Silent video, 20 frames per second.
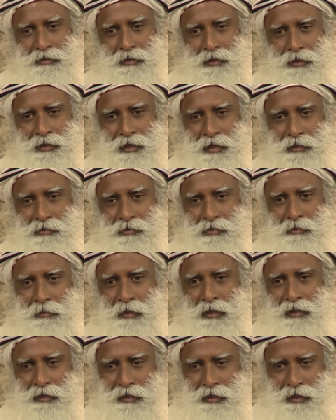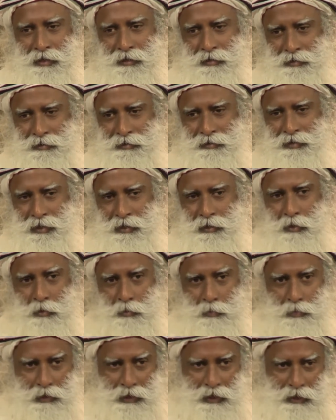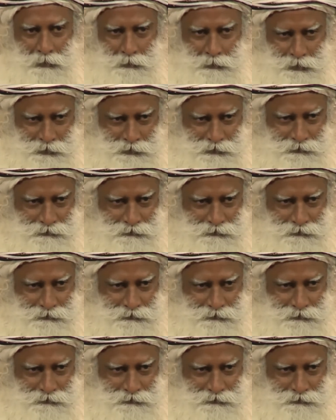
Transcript: the dead remain dead, they don't play up.